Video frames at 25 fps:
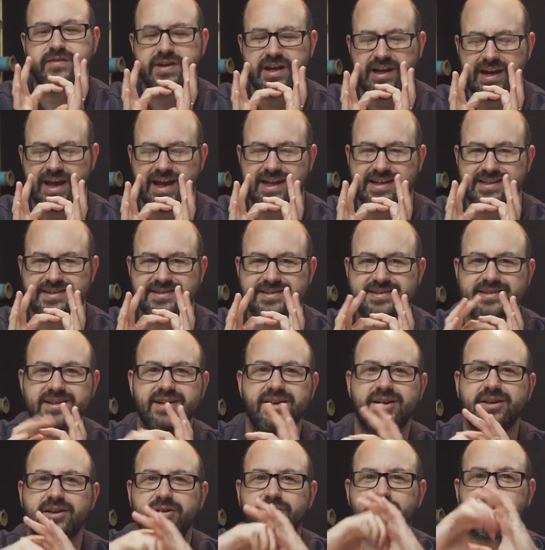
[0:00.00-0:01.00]
of your lens.
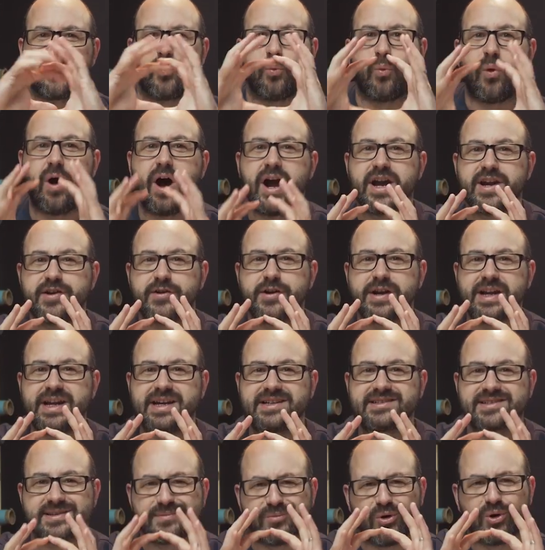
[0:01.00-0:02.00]
The wider it
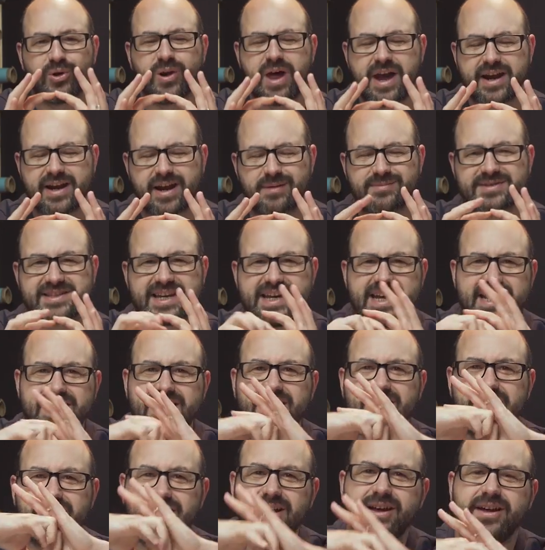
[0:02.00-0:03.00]
is, the more light comes
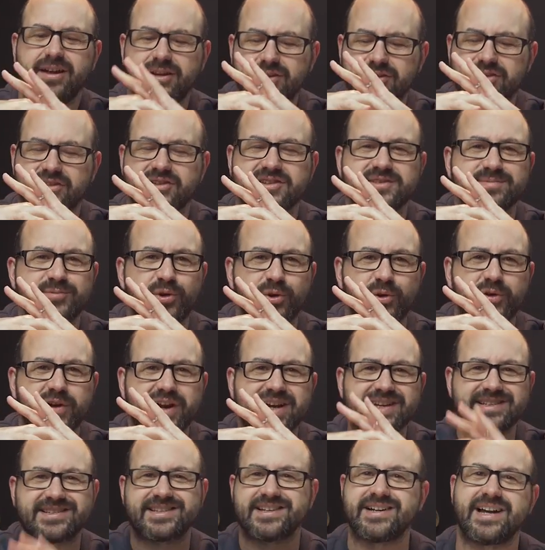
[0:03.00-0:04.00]
in. The
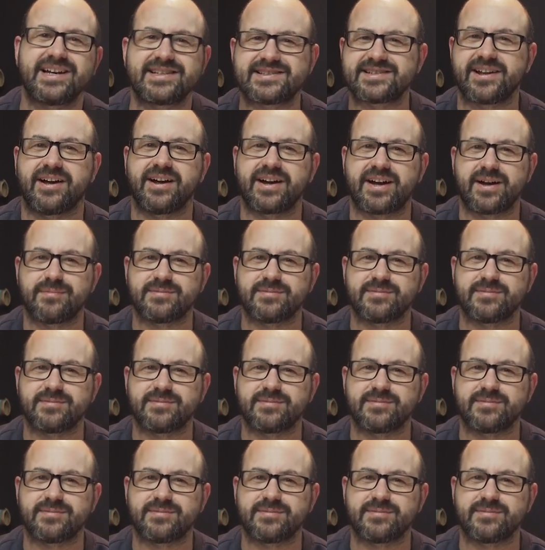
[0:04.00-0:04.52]
smaller it is, the less light